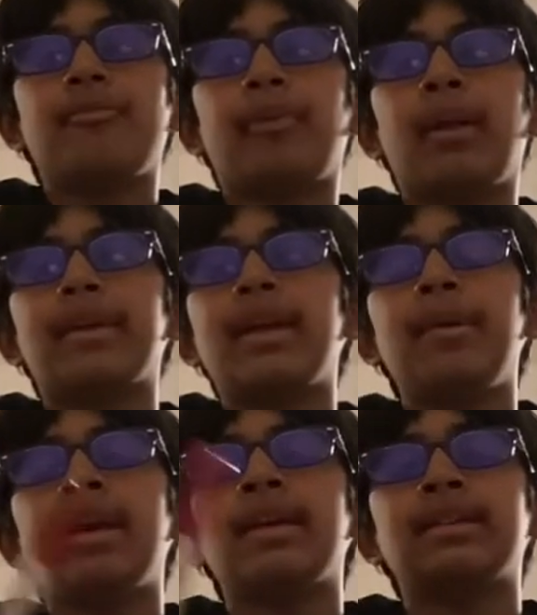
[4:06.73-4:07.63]
But I'm
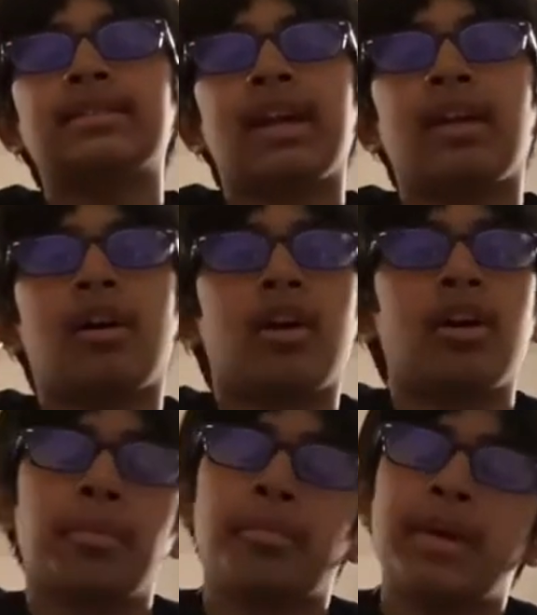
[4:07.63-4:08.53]
keeping it as an
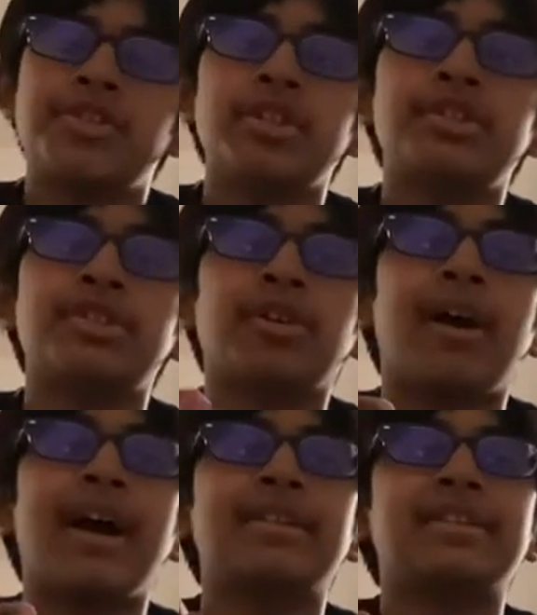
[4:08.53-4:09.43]
honorable mention, so
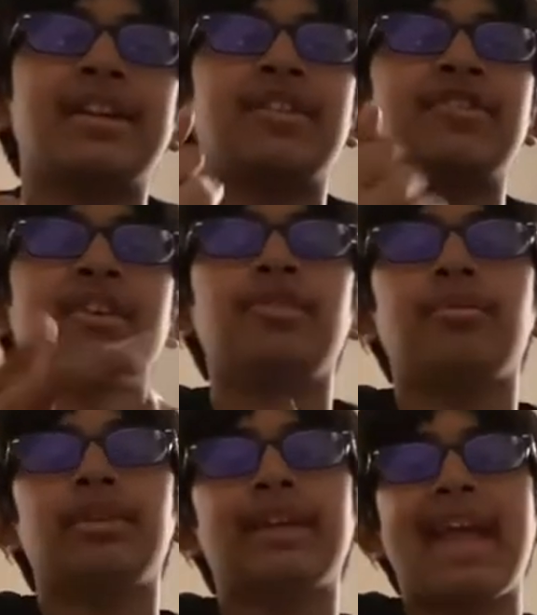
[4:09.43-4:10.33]
I decided to change it
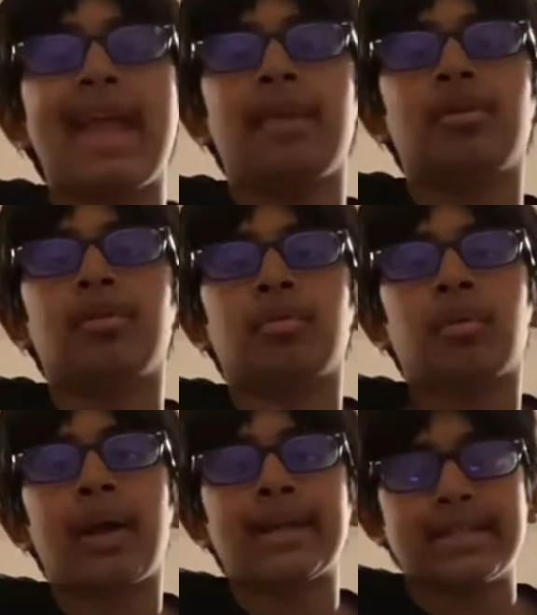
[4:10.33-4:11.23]
with Animal
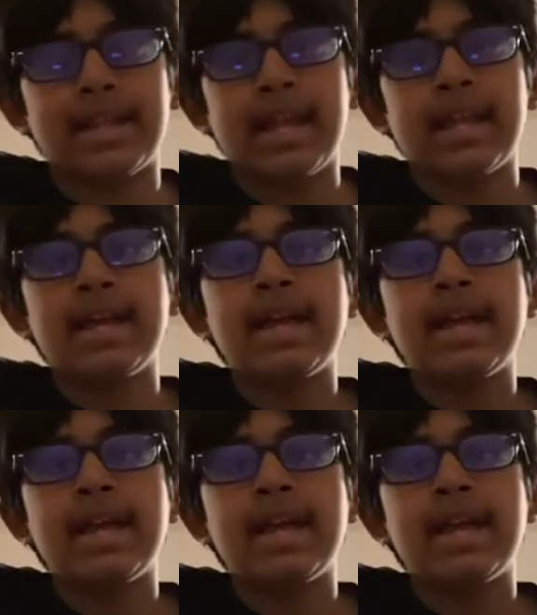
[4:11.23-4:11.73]
Crossing.